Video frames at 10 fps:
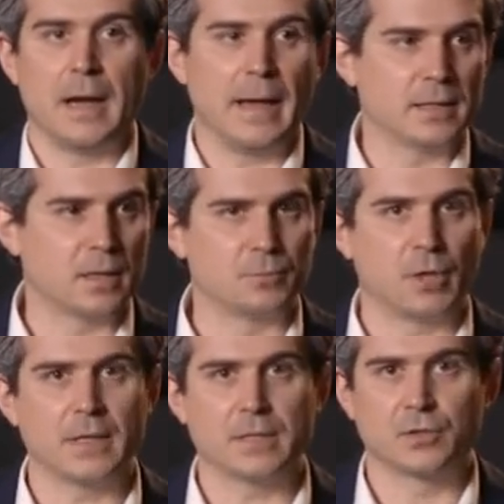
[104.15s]

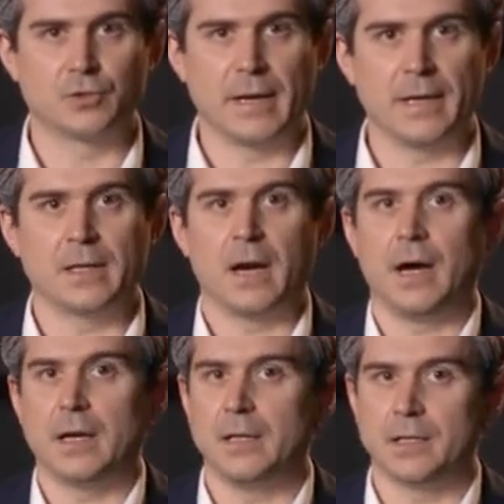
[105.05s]
enterprise grade,
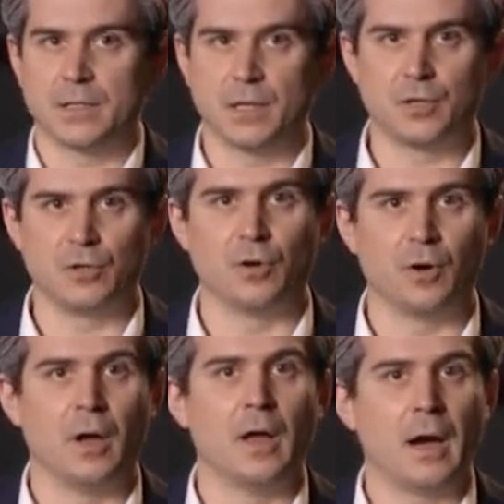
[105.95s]
highly secure,